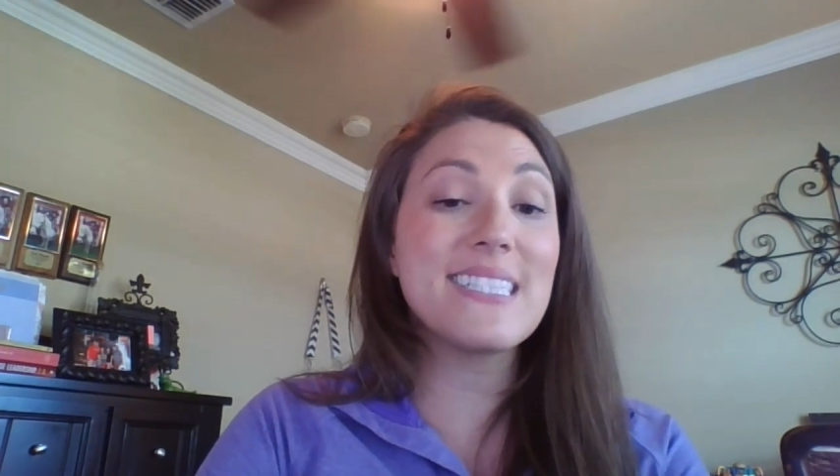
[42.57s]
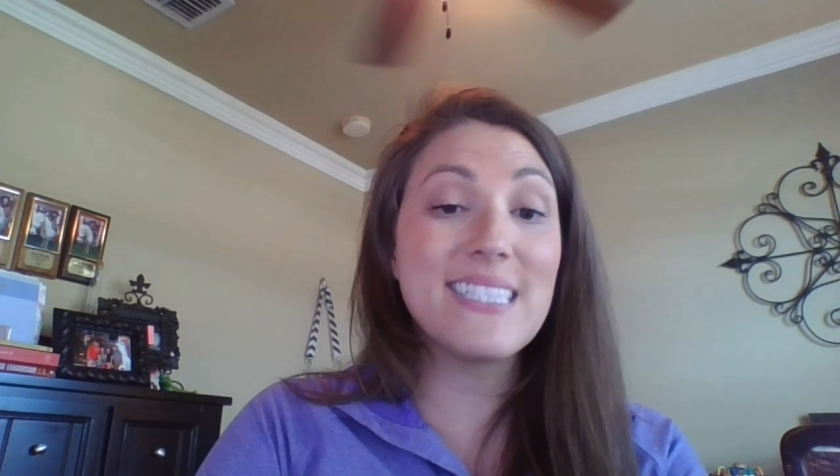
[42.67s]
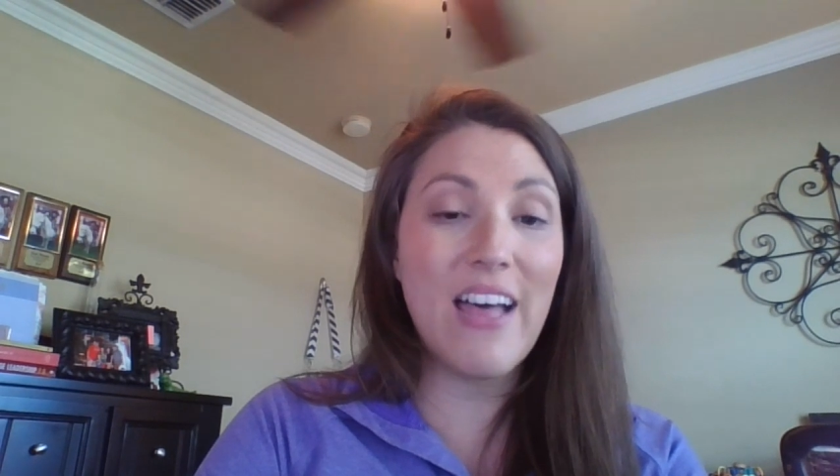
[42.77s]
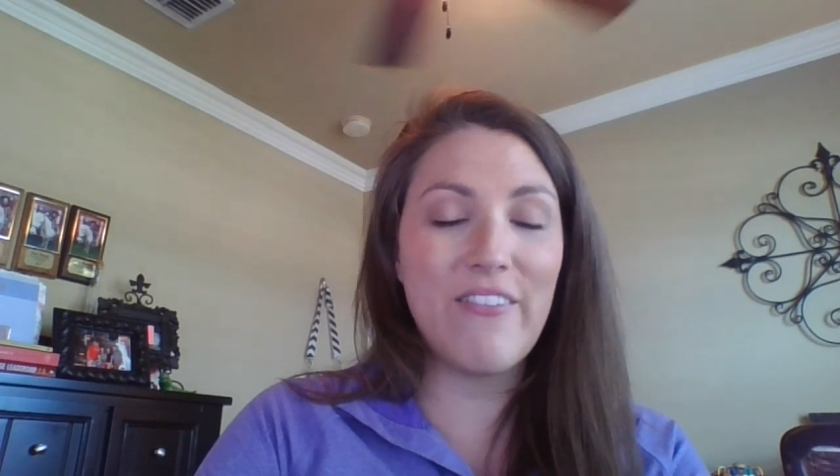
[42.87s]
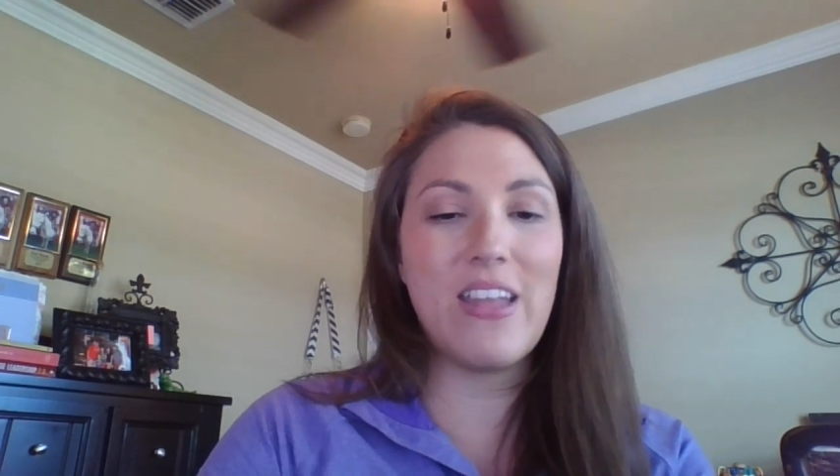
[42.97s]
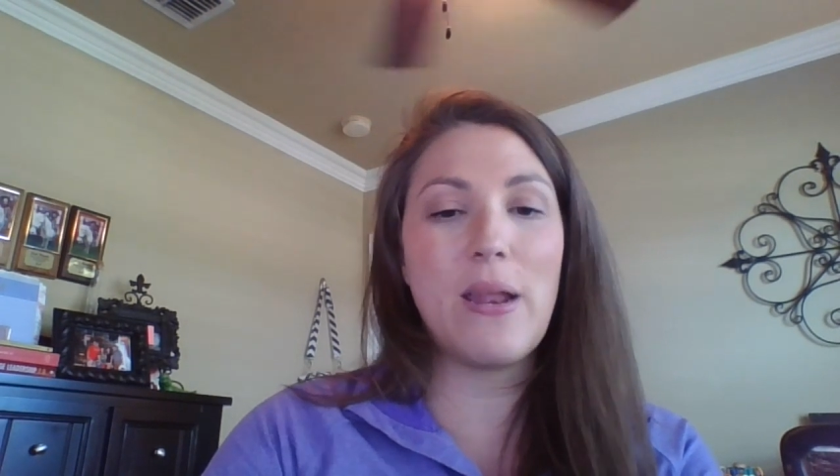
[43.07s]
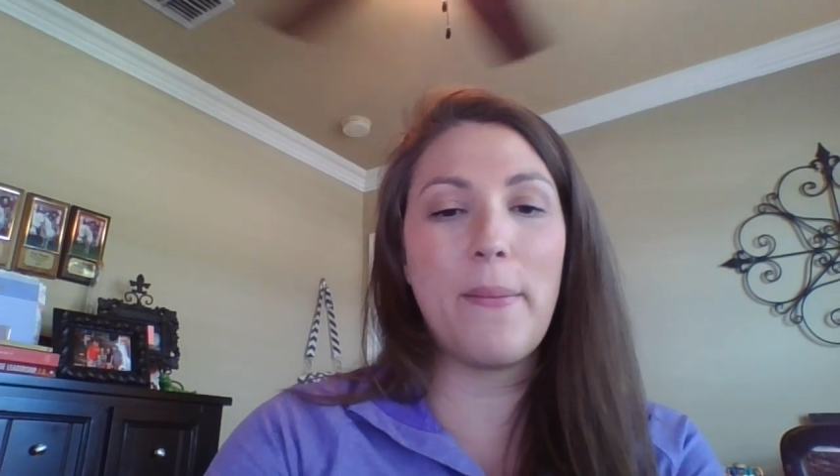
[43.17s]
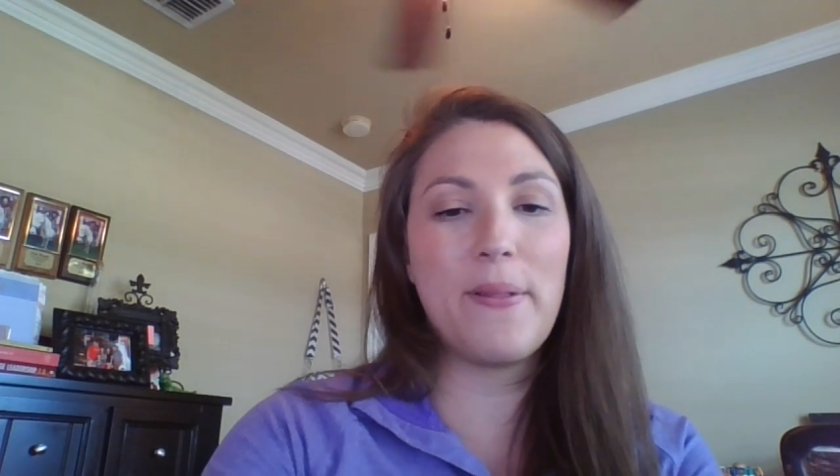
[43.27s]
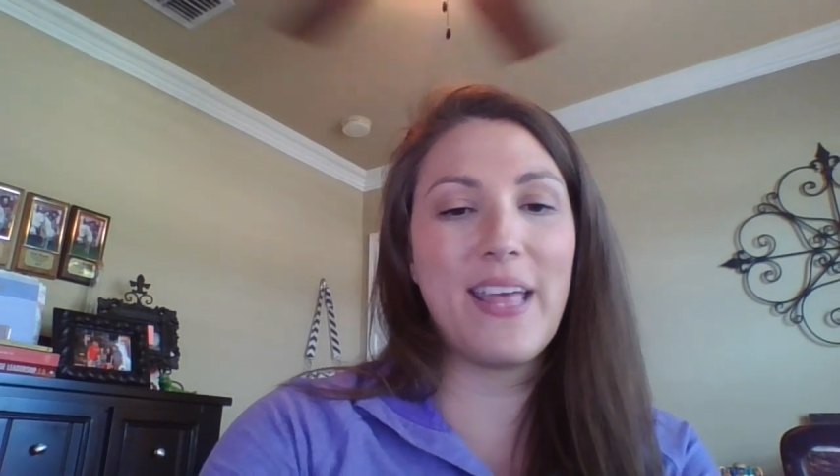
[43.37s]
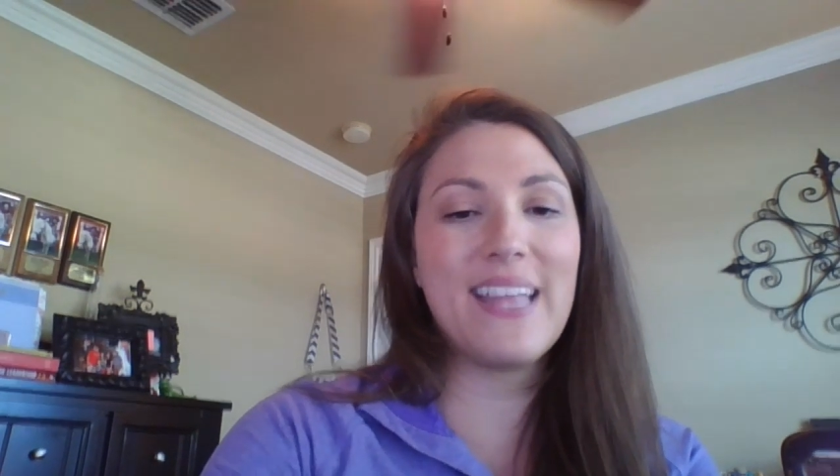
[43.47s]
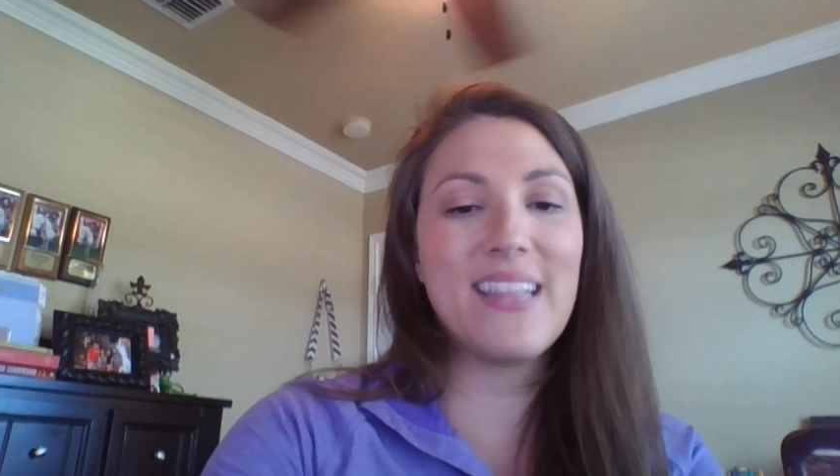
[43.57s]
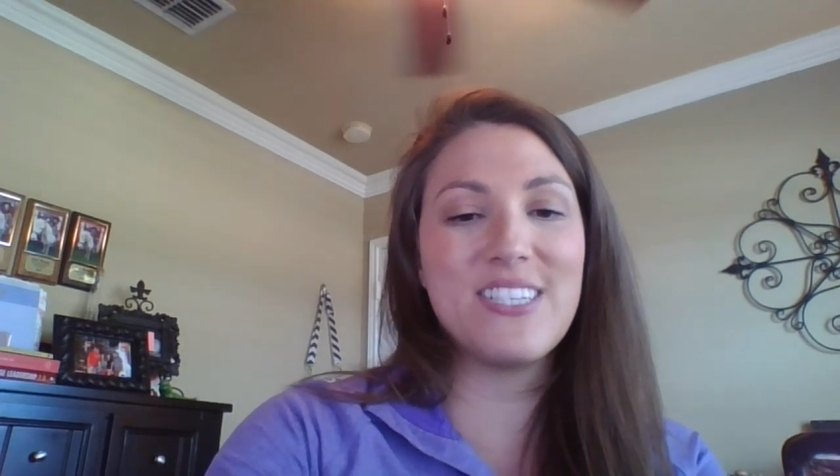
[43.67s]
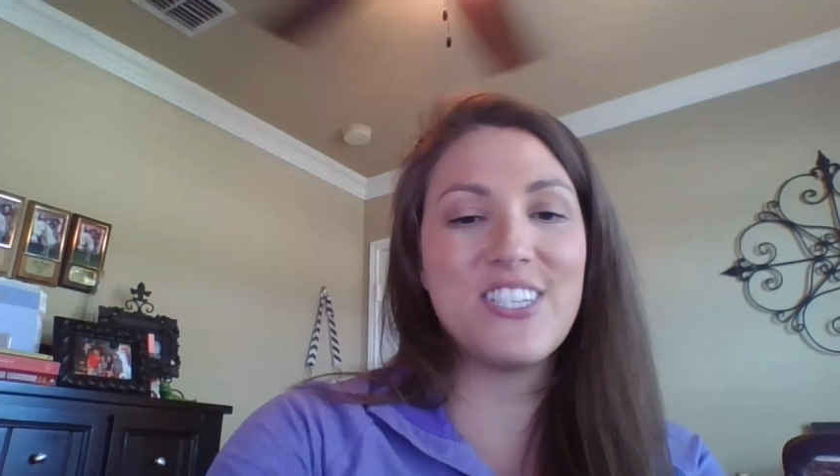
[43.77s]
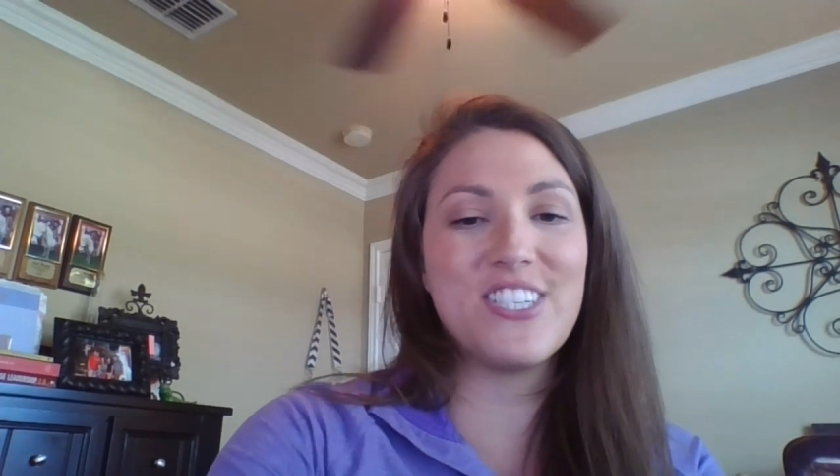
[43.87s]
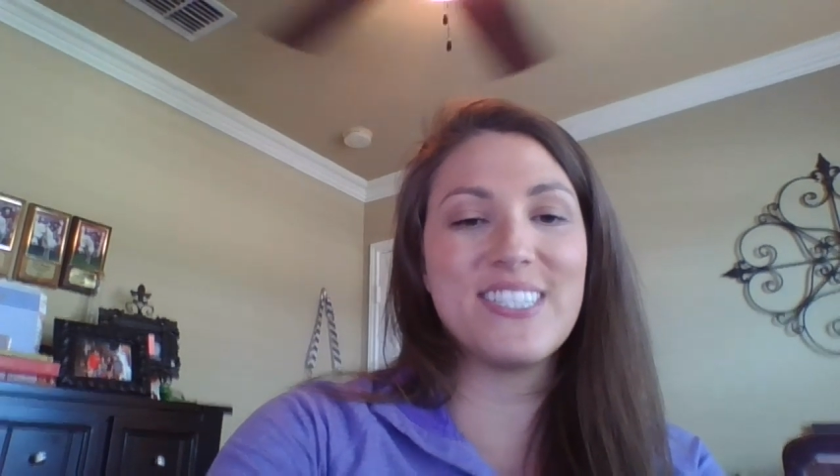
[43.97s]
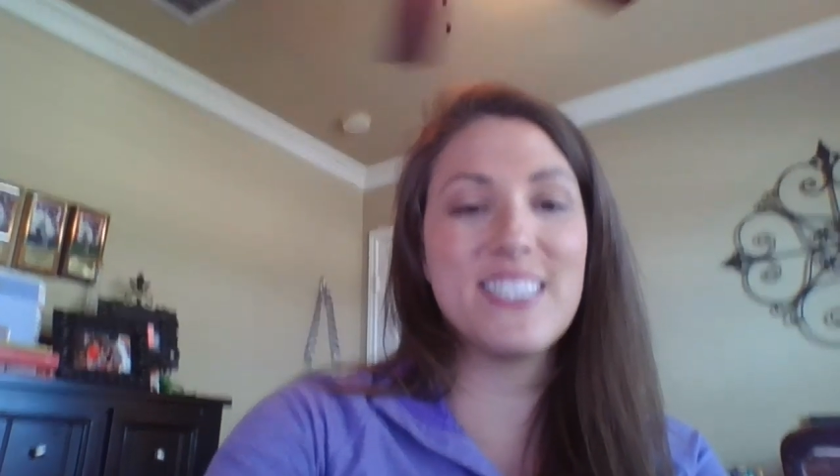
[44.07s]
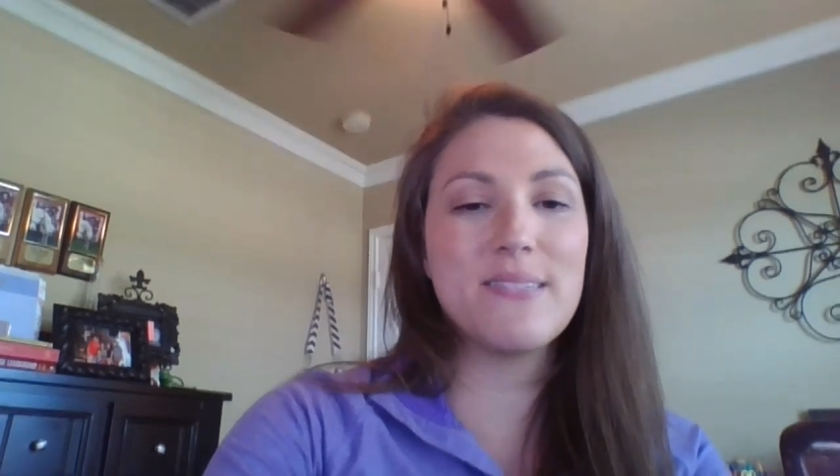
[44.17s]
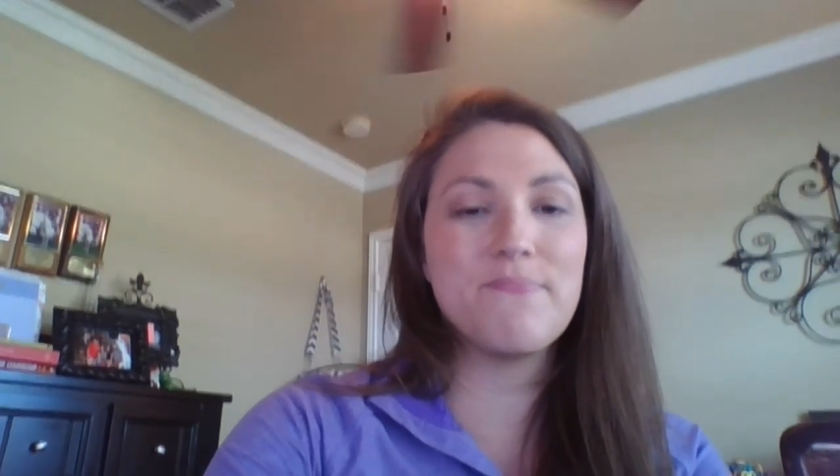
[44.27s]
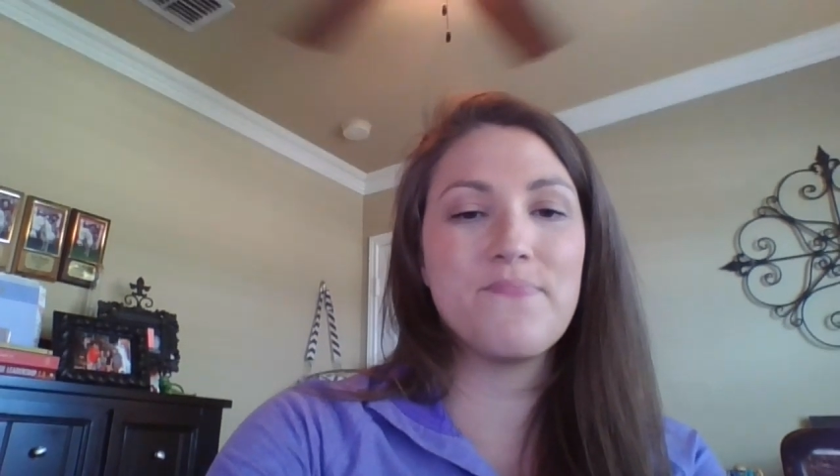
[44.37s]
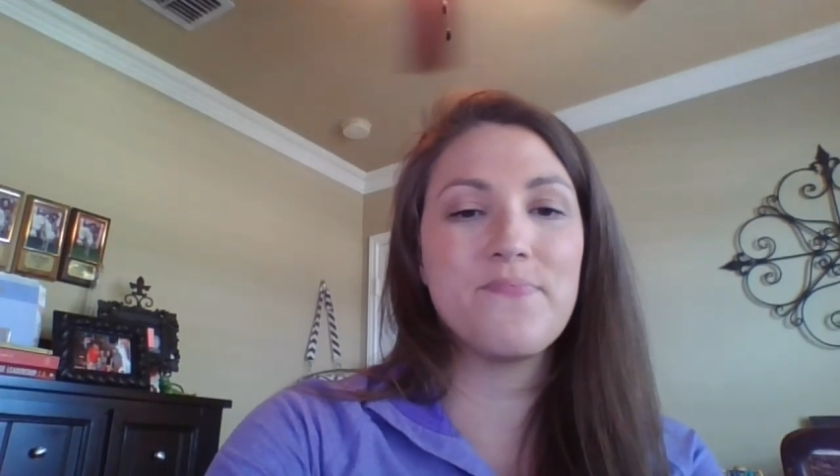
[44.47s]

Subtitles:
7 plate lunches.